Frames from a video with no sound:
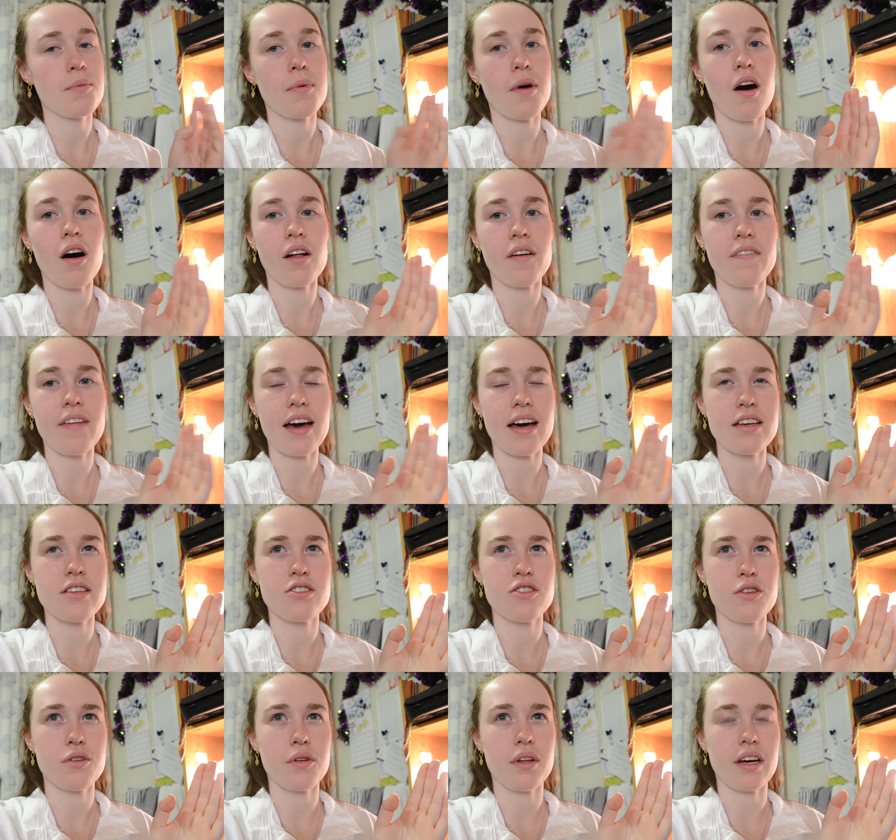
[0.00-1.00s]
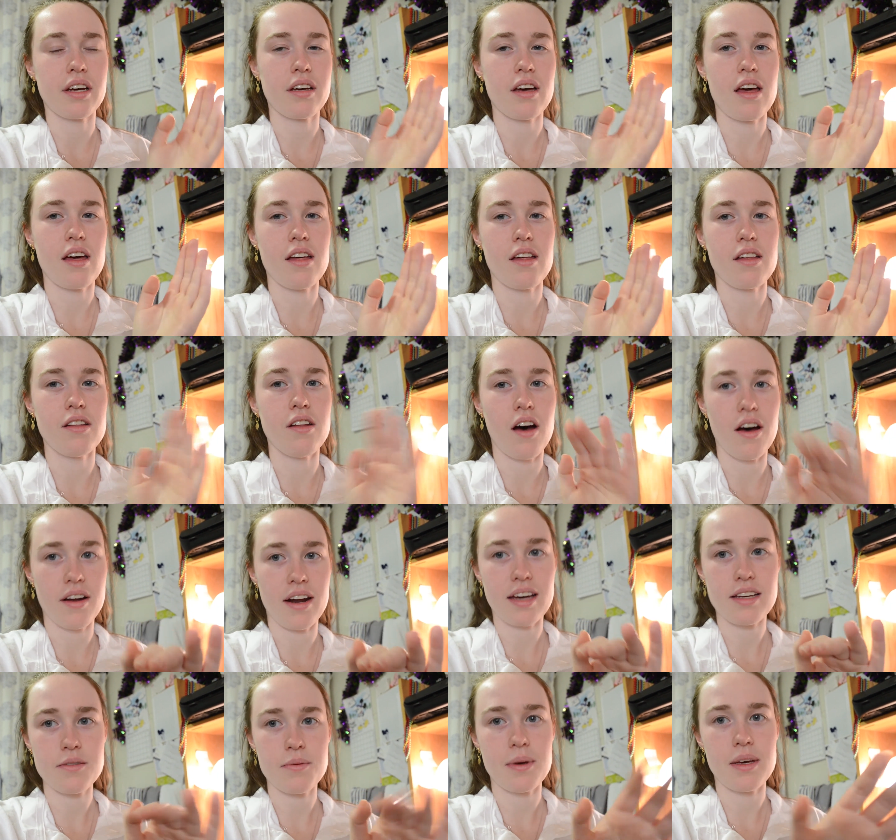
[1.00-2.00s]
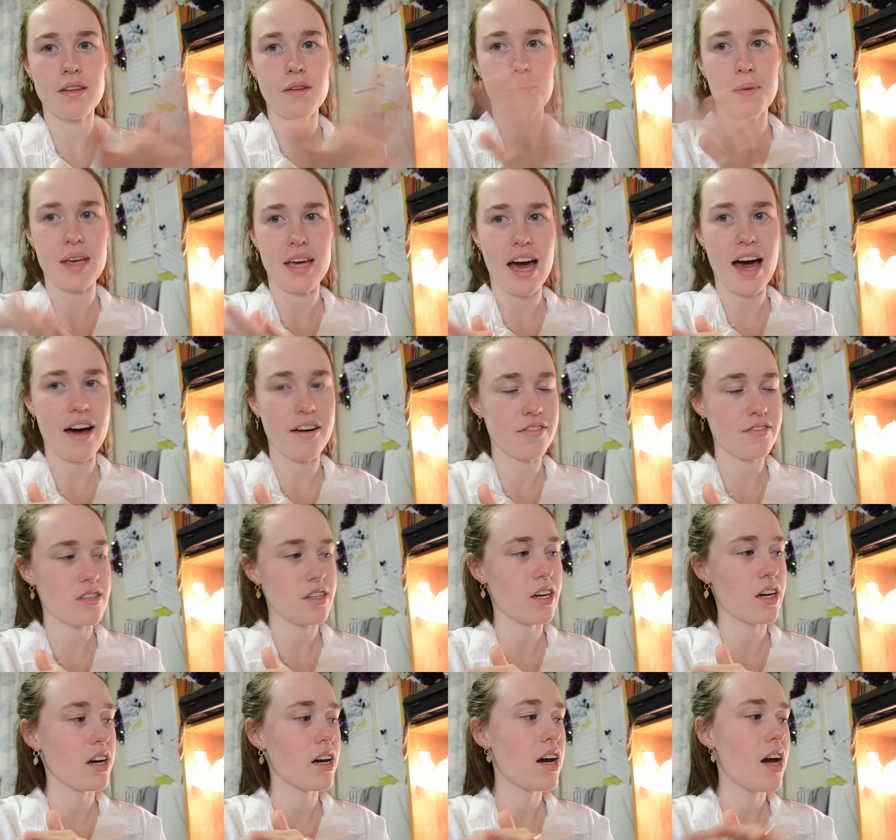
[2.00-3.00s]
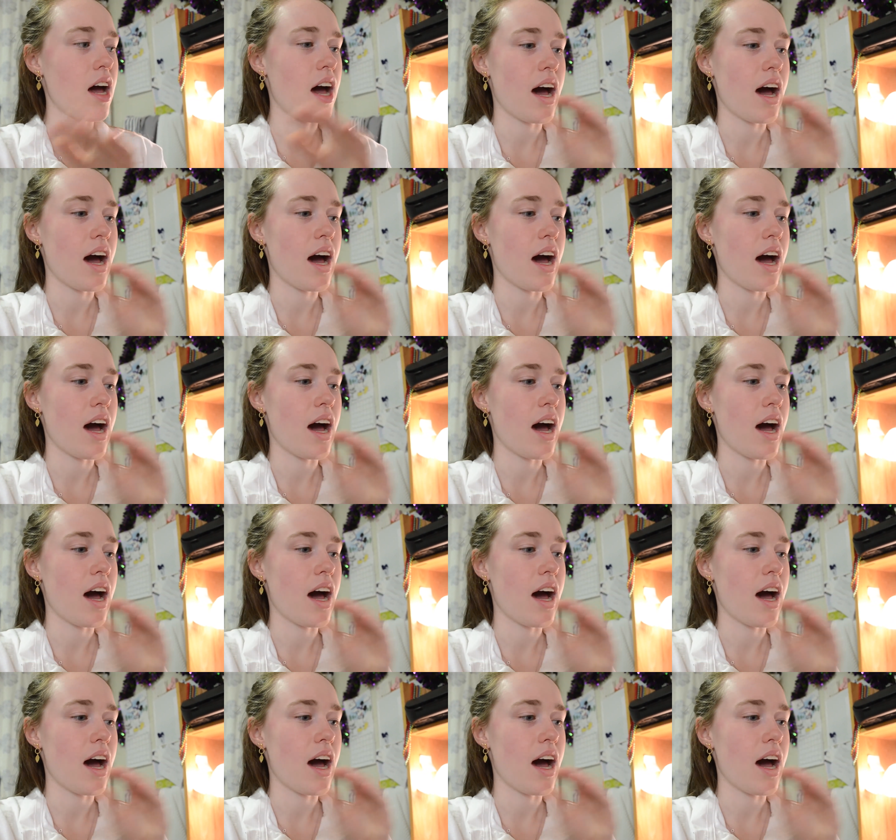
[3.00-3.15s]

but all of that is due like not next week, the week after.